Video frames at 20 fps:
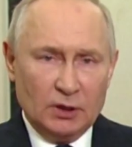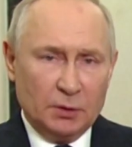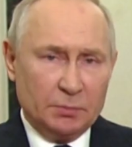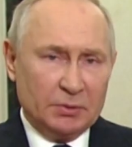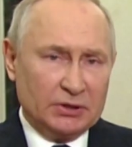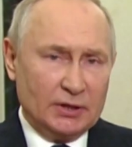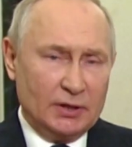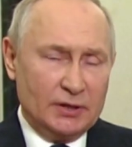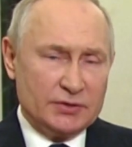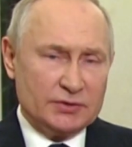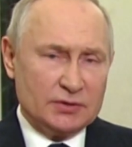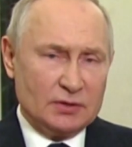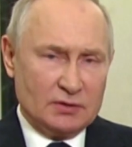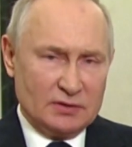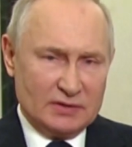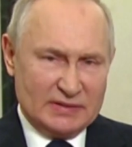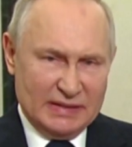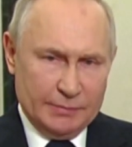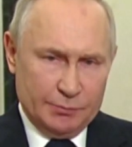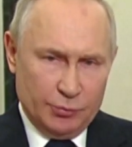referendums
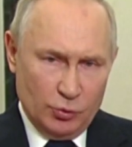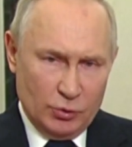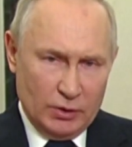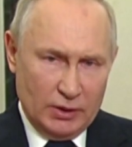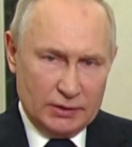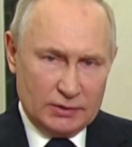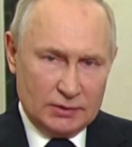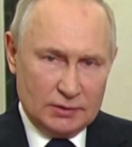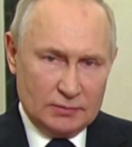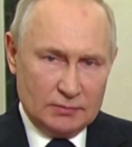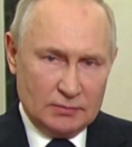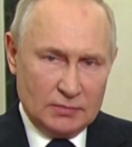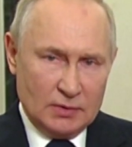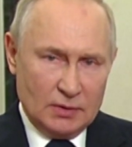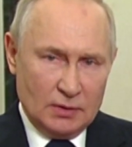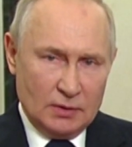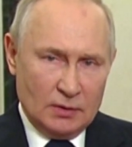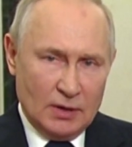which Moscow said